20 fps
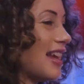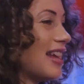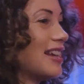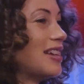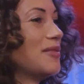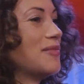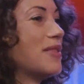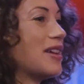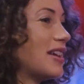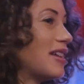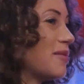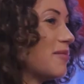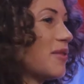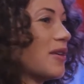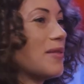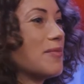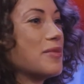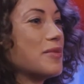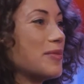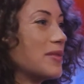Handy Manny,
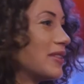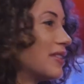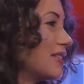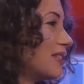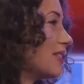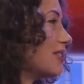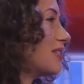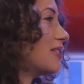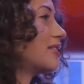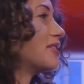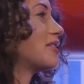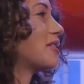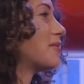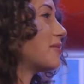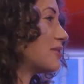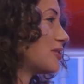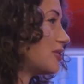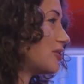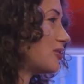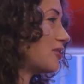Bob the Builder, or
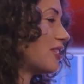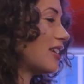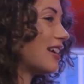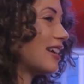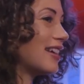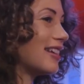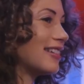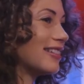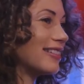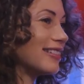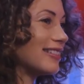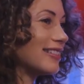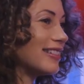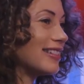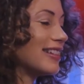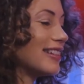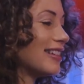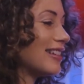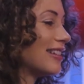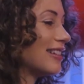Thomas the Train,
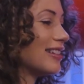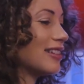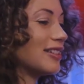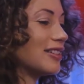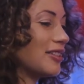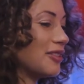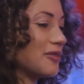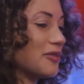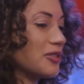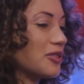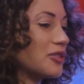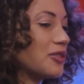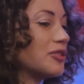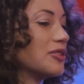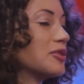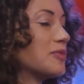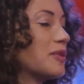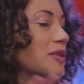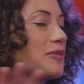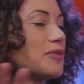and you know,
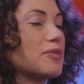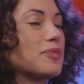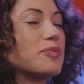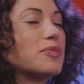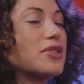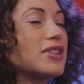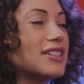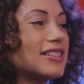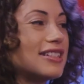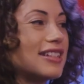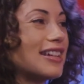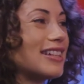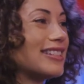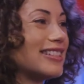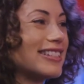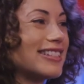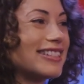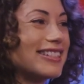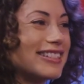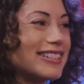girls played with
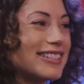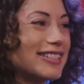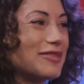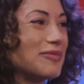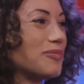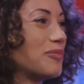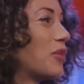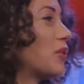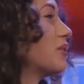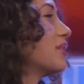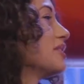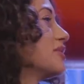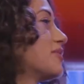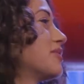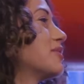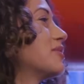princesses, boys